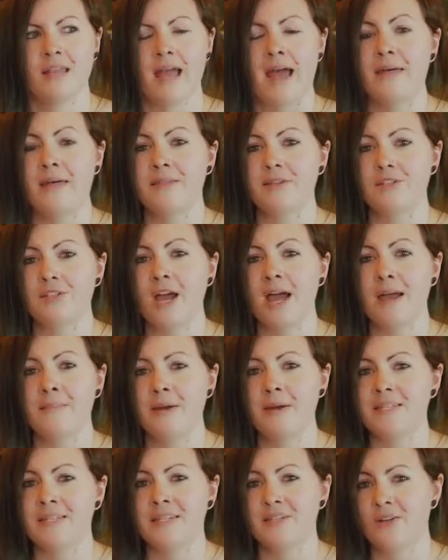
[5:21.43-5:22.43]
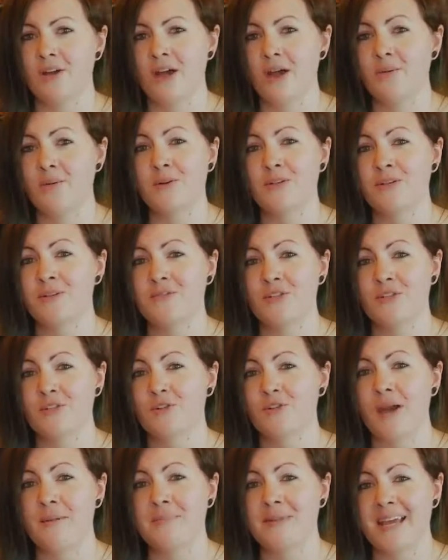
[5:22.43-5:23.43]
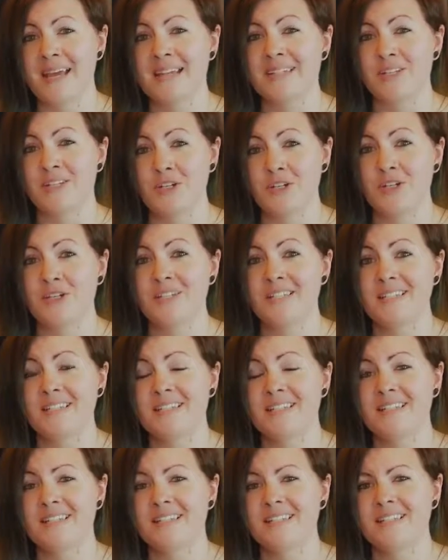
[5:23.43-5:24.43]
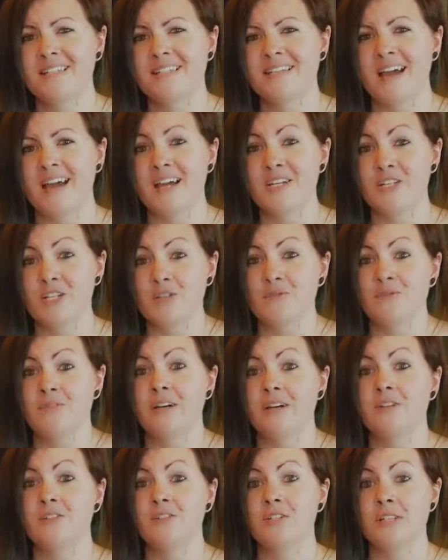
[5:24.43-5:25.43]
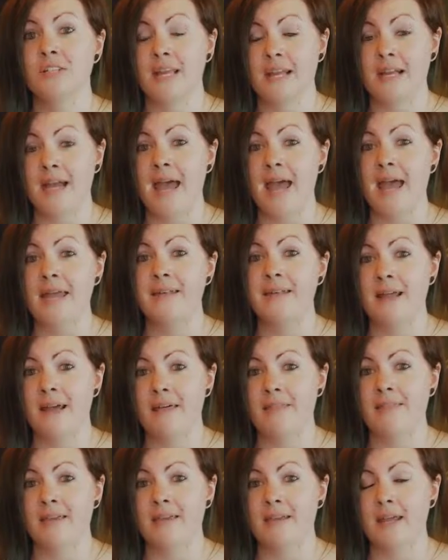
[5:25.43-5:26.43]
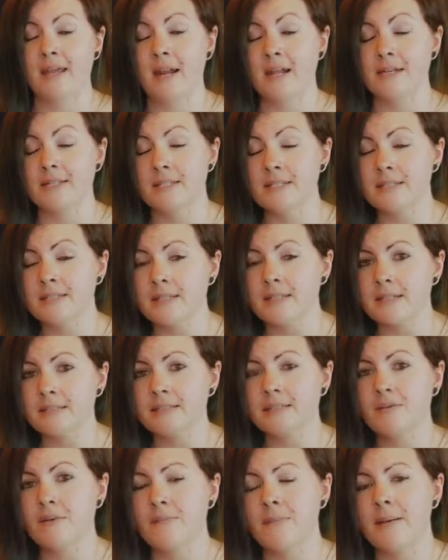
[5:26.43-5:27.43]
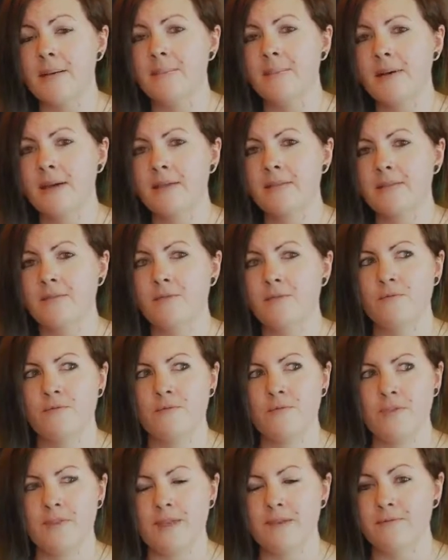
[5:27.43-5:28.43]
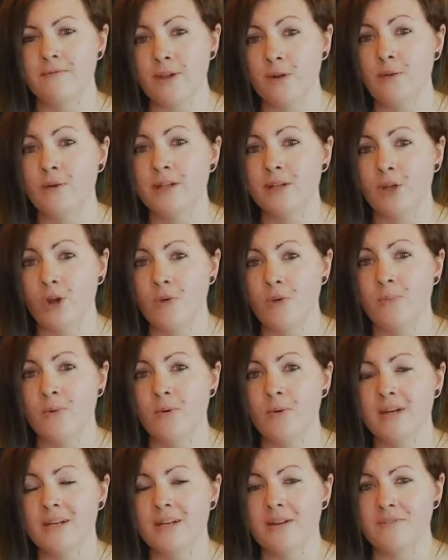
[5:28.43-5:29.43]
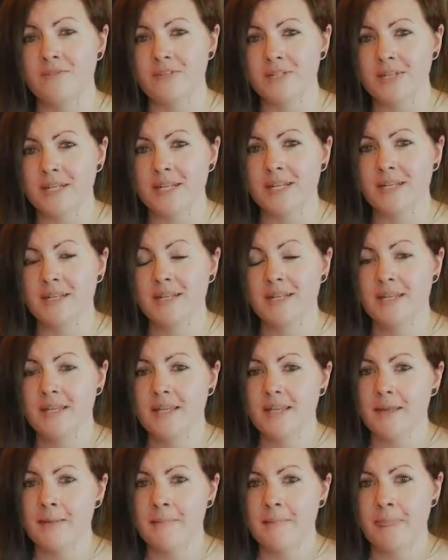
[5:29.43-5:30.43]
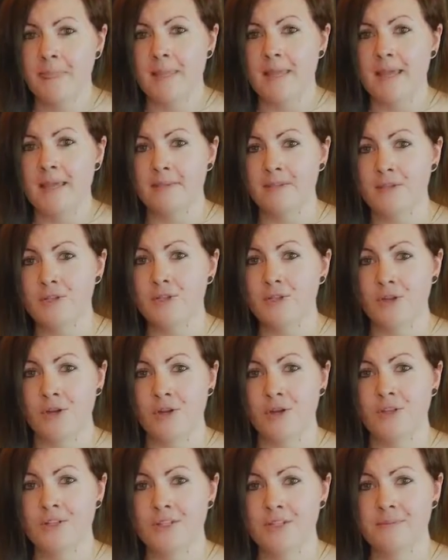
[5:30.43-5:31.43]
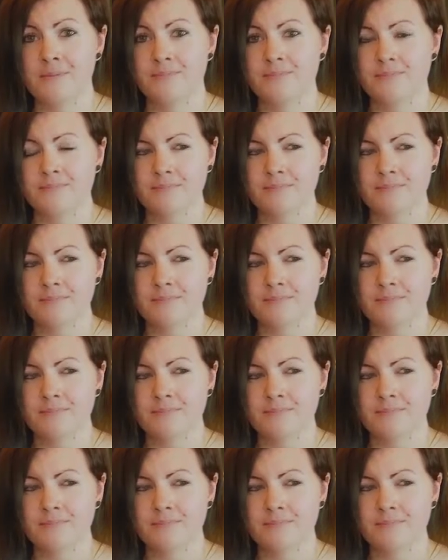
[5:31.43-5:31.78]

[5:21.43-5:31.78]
at the time I wouldn't have described it as good. I just felt like I had nothing. And I distinctly remember the very low point of sitting in the dirt